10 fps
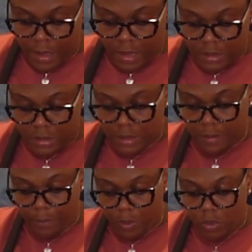it's
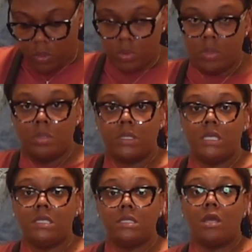simple,
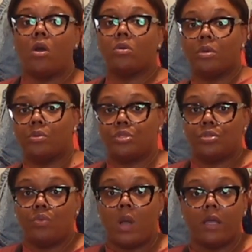easy to hold on
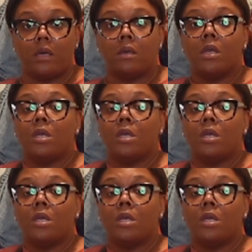to while